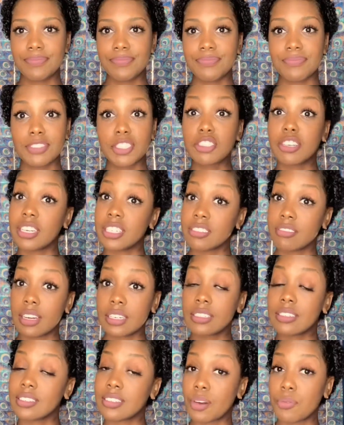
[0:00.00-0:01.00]

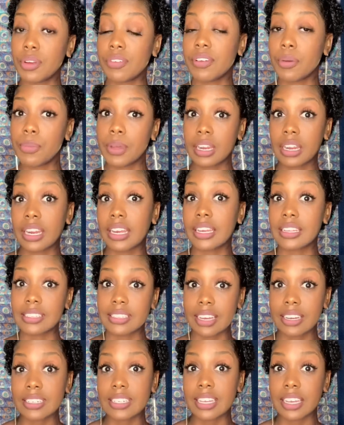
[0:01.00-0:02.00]
transgressions that we've committed against
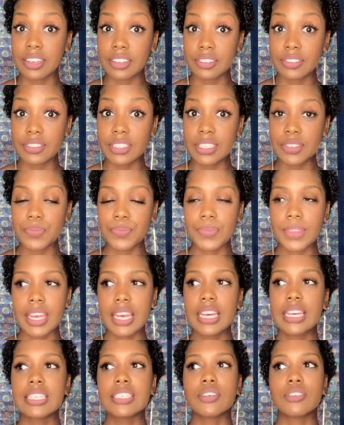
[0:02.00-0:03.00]
ourselves.
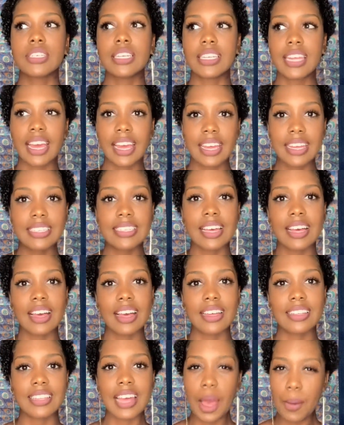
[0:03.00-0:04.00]
So today's
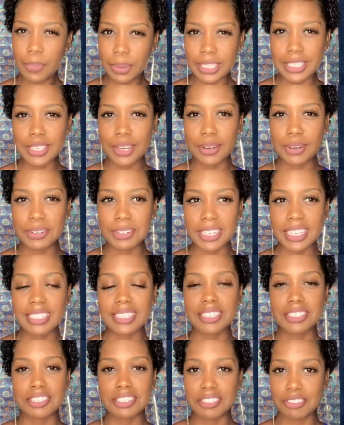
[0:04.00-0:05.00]
episode is
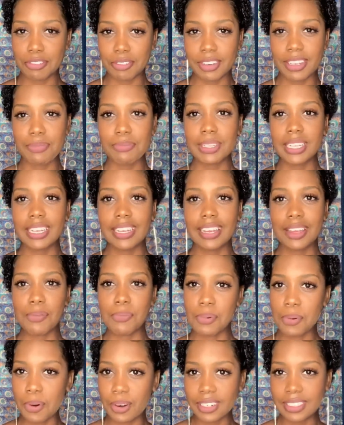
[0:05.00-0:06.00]
extremely
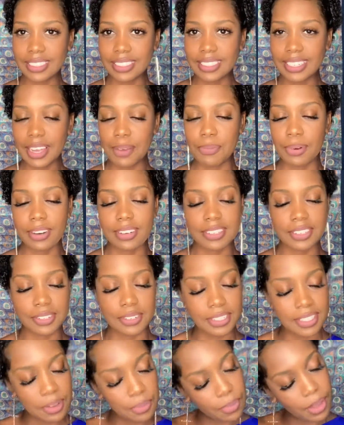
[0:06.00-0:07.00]
important and personal
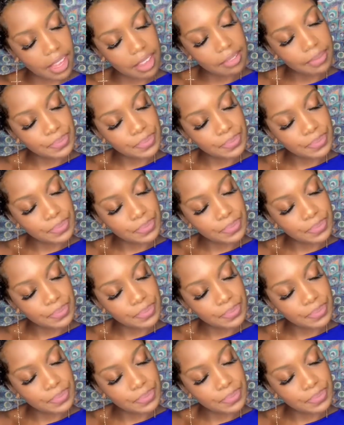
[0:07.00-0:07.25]
to me.